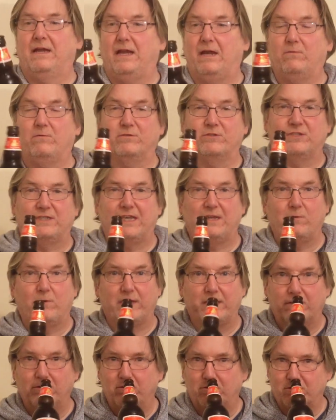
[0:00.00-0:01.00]
and we'll see
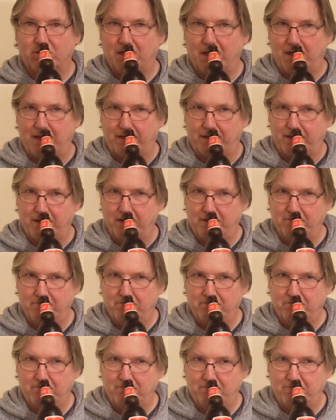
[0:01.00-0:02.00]
what it looks like.
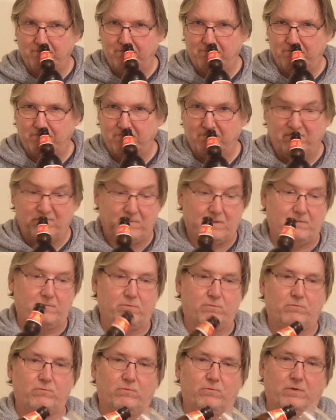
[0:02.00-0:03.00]

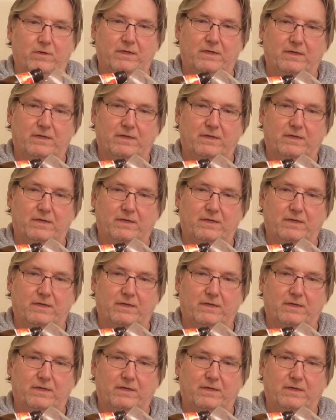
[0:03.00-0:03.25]
Ooh.